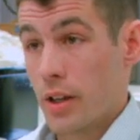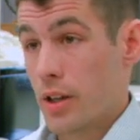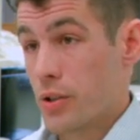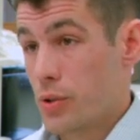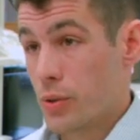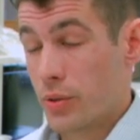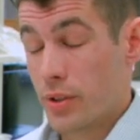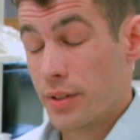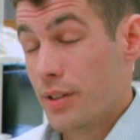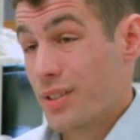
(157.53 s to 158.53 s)

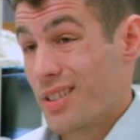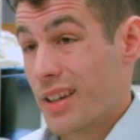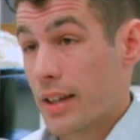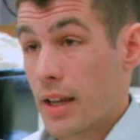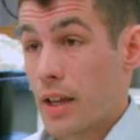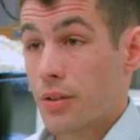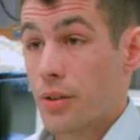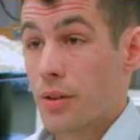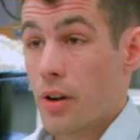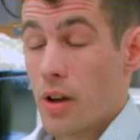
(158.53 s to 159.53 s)
diseases like
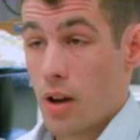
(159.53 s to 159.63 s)
cancer,